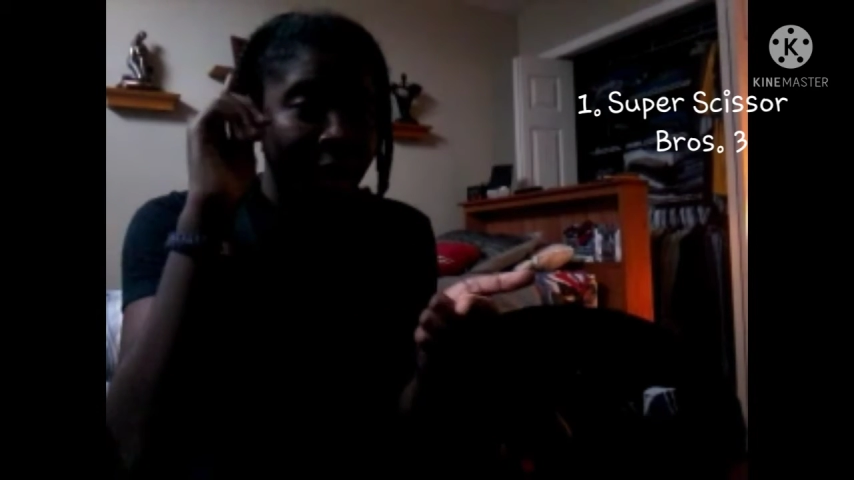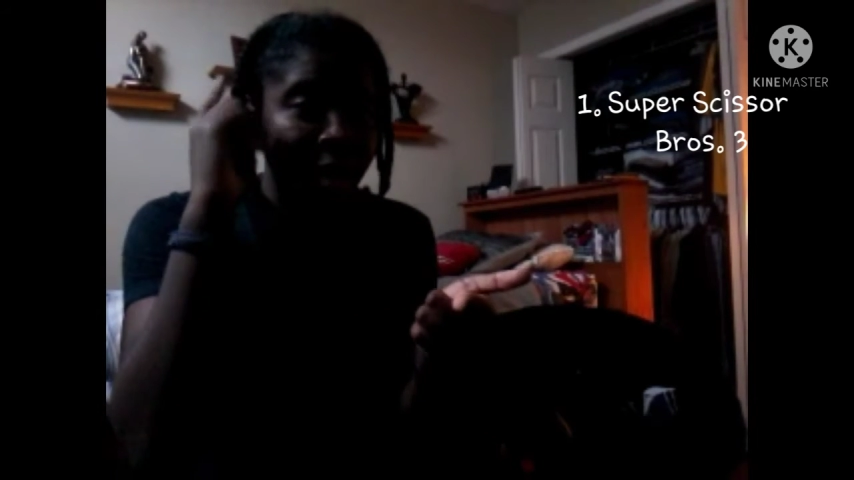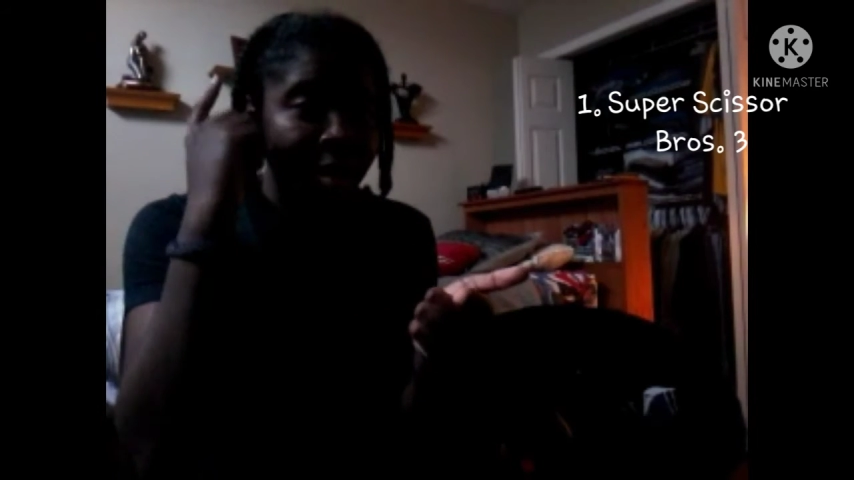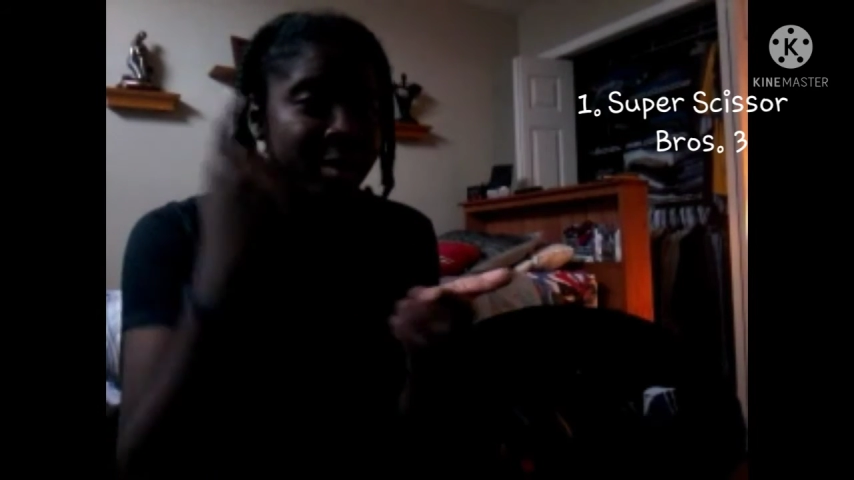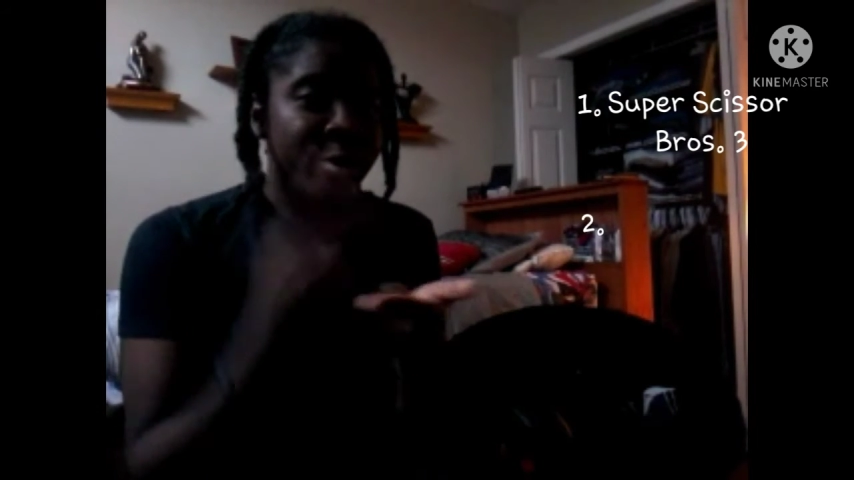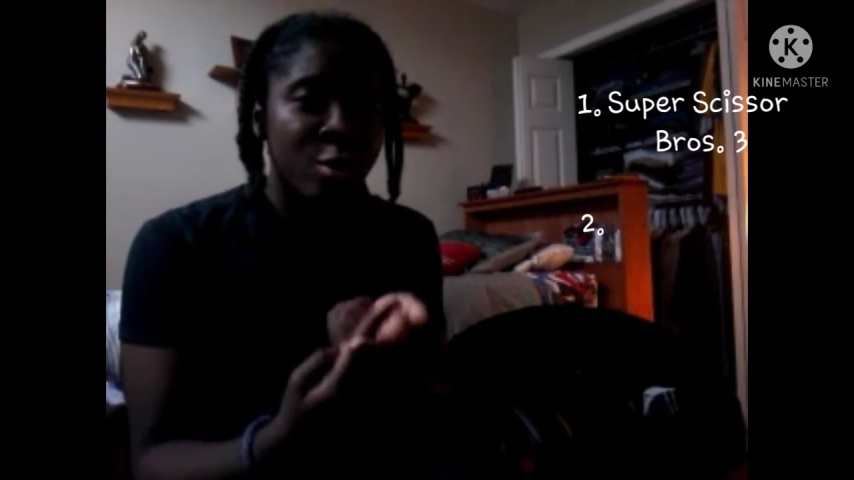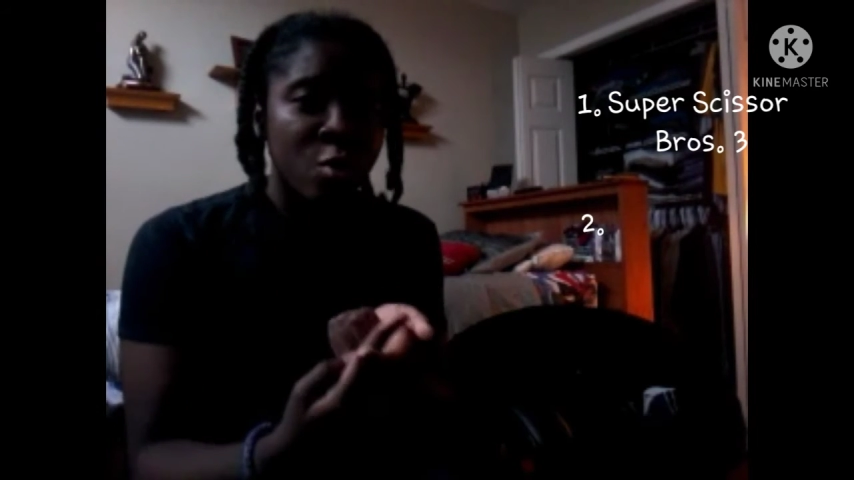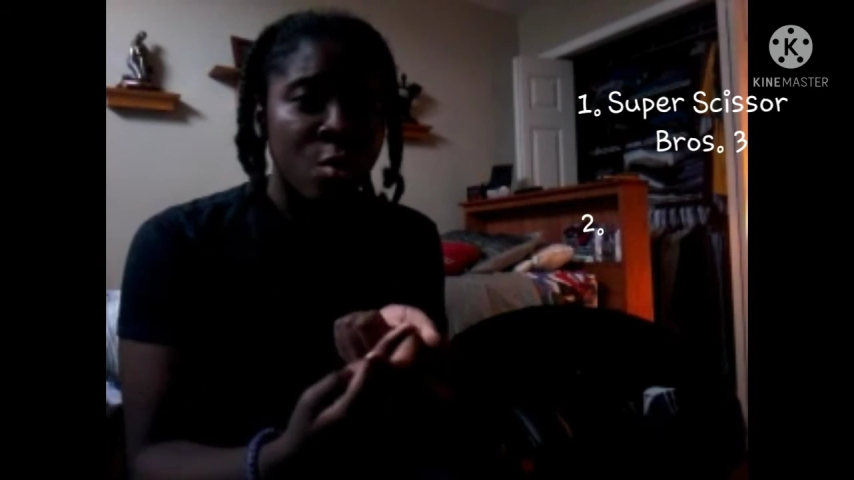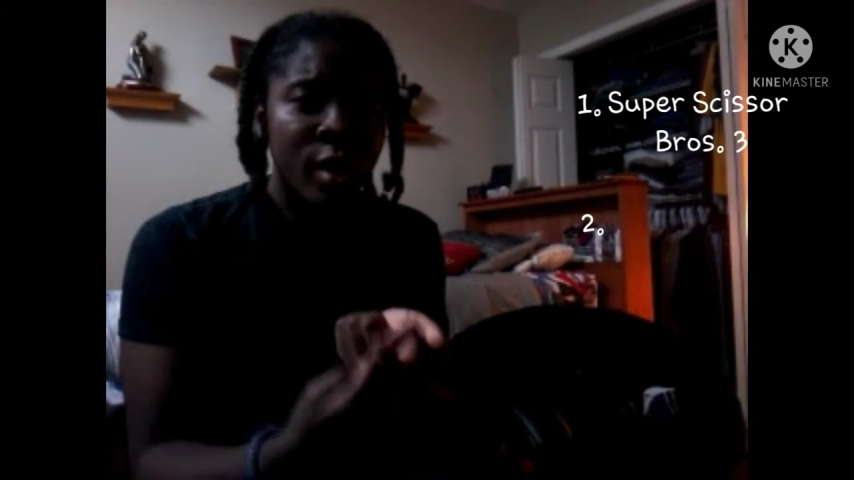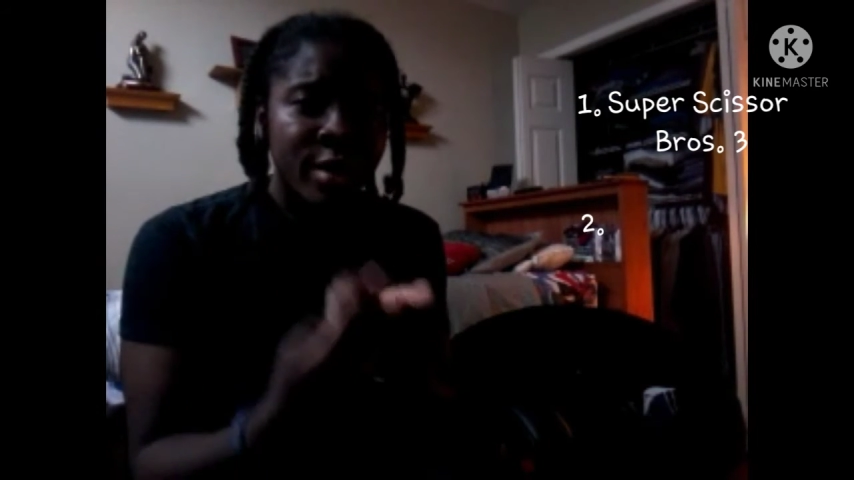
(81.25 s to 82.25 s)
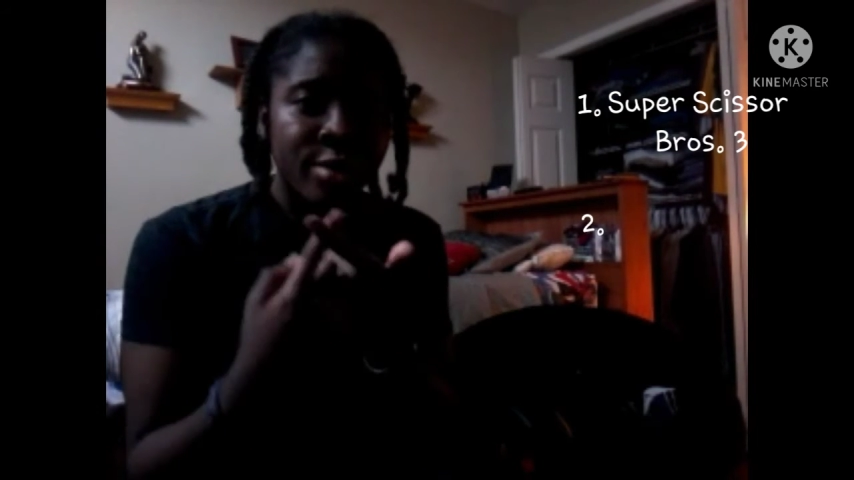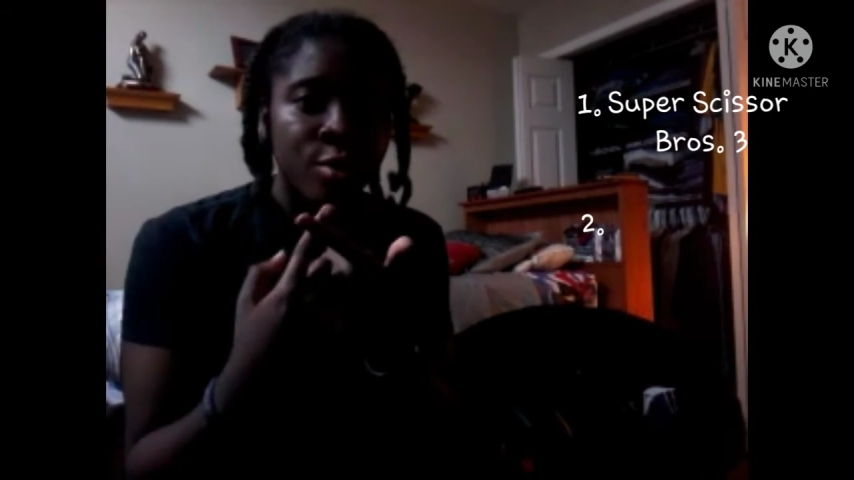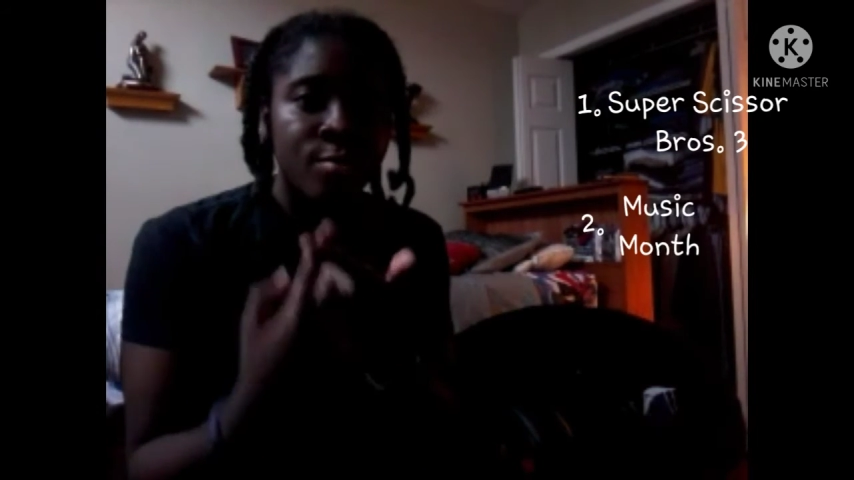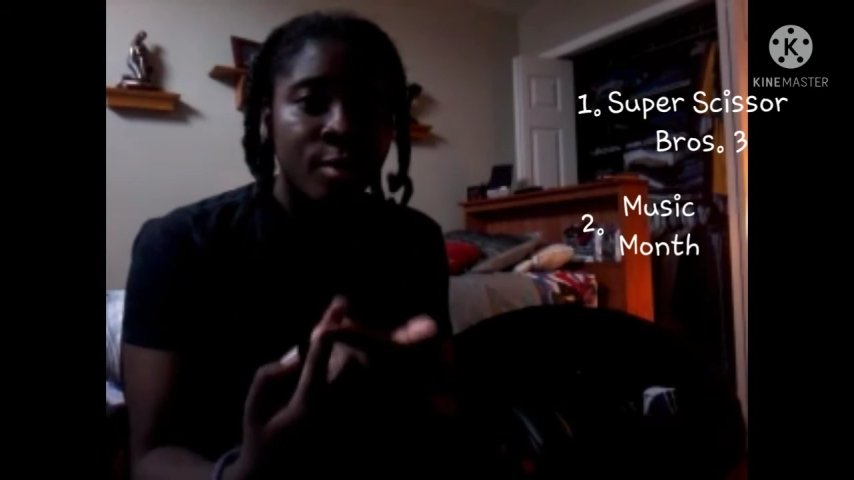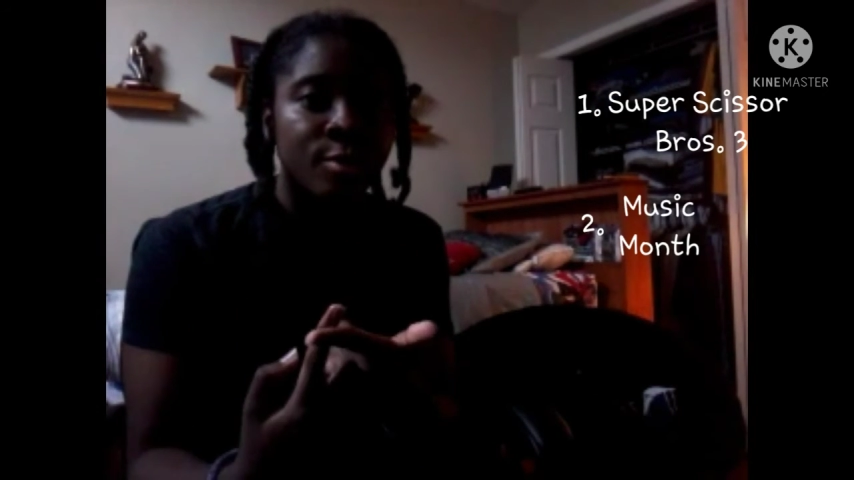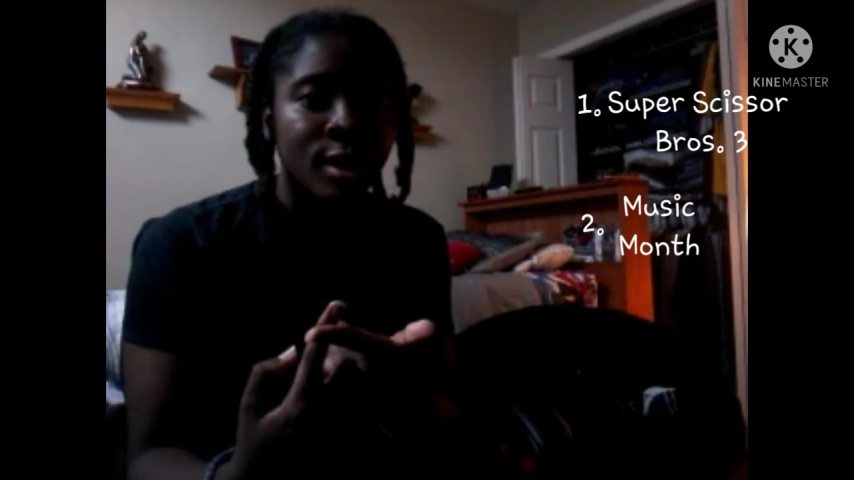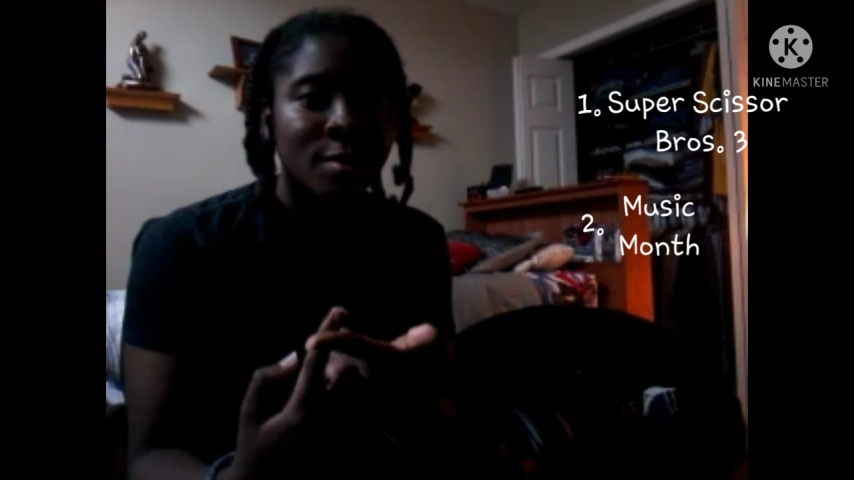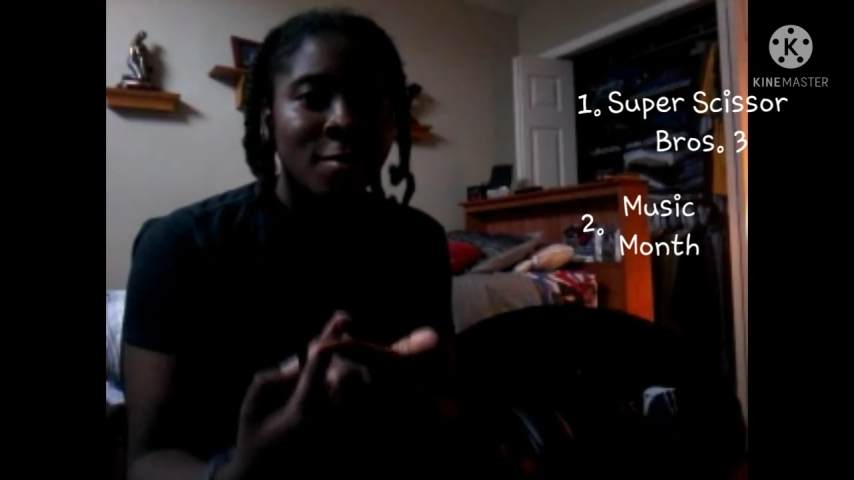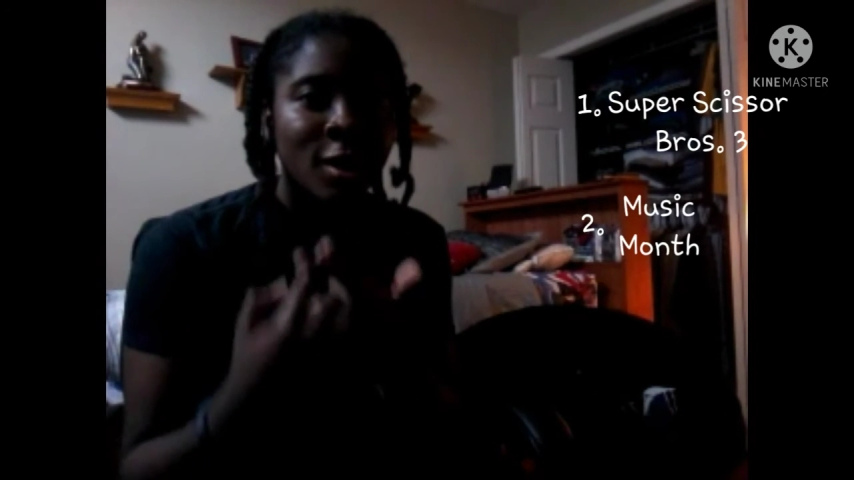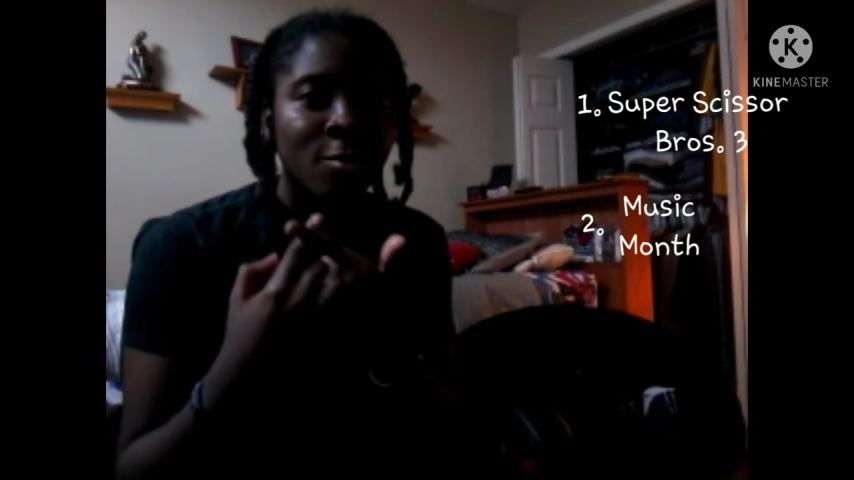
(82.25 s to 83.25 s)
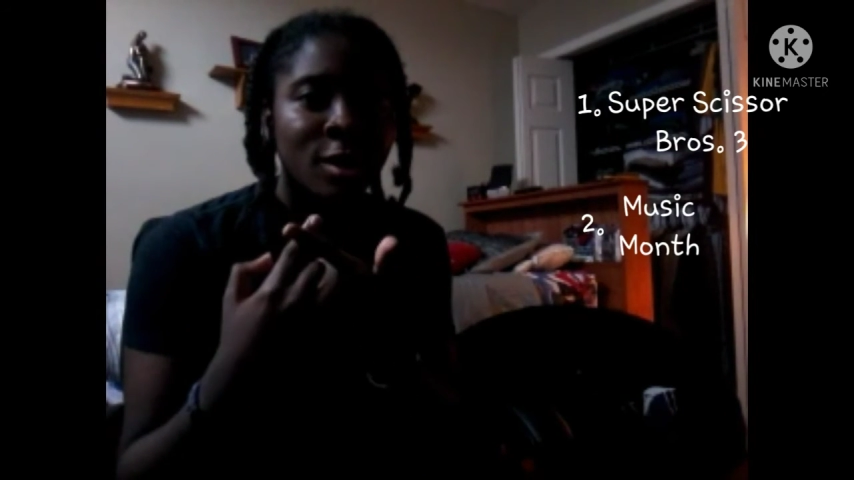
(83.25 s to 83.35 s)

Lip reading: And two, do Music Month,